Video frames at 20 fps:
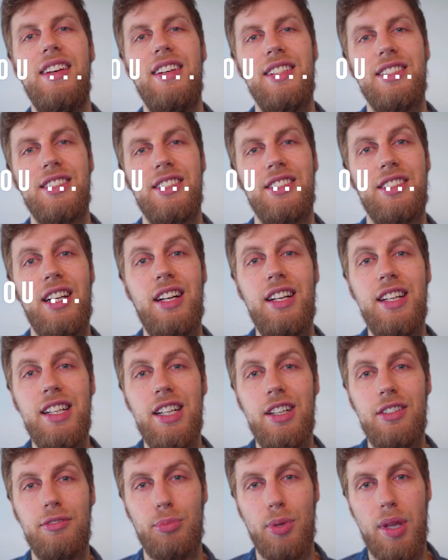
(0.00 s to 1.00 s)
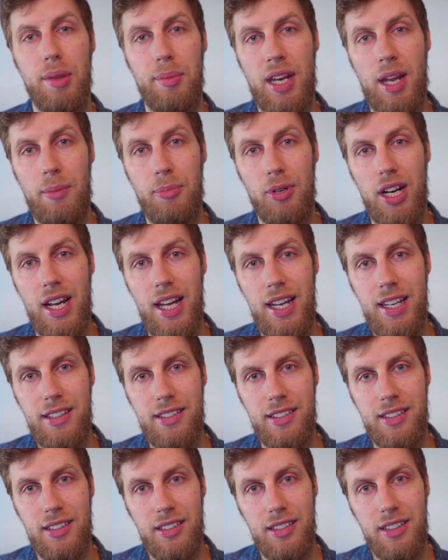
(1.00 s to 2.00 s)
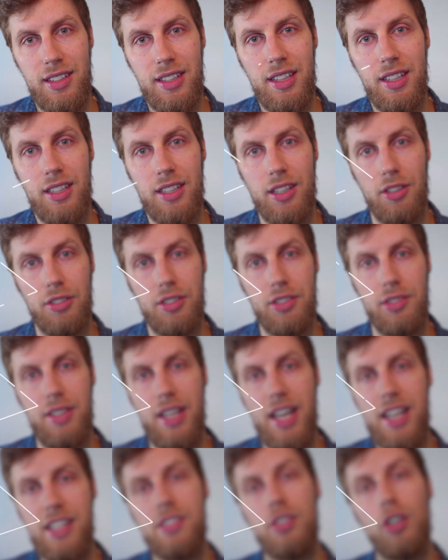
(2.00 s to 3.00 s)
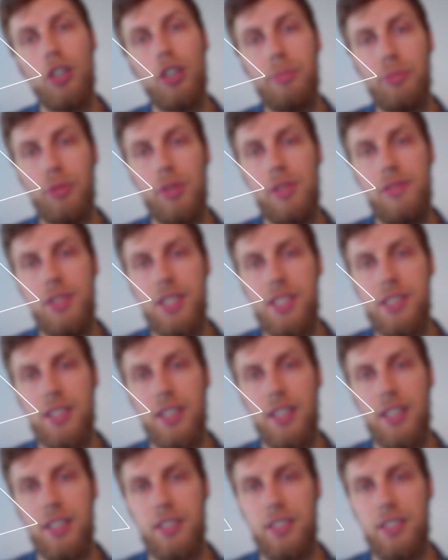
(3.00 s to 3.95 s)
Starting off with the number 8, go to next or previous cut